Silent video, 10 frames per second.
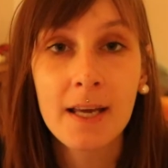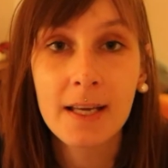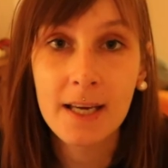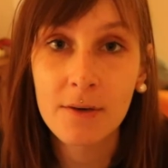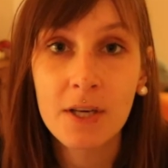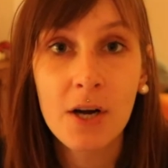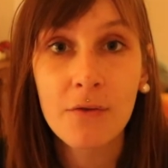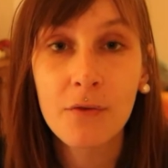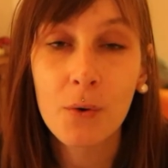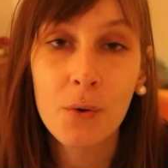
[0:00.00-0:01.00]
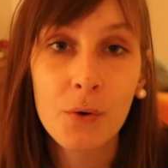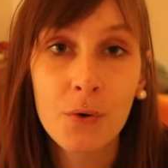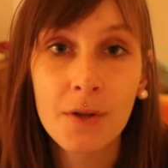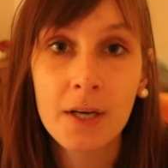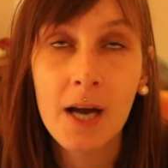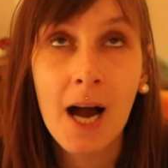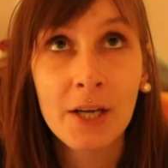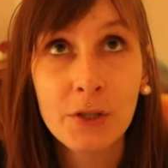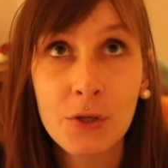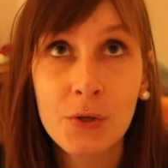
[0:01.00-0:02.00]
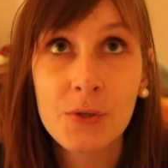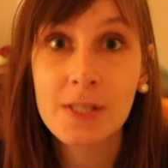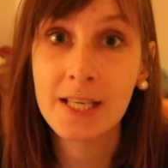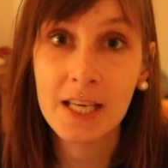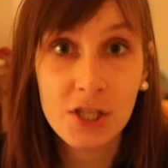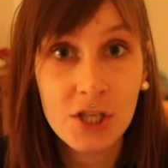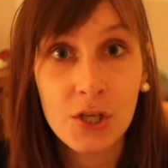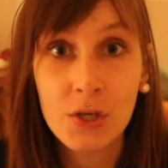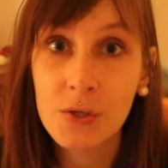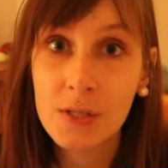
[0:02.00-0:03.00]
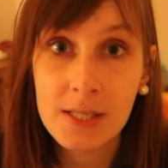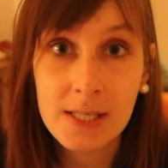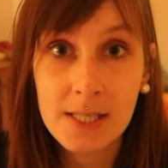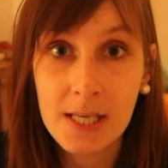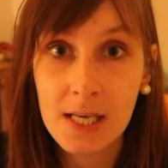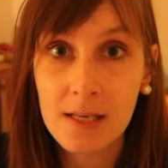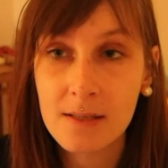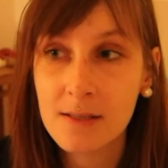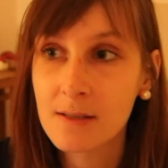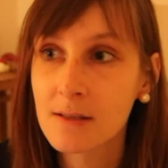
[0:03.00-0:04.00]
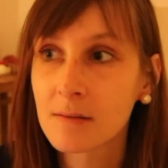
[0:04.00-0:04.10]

get rid of all the unused kitchen utensils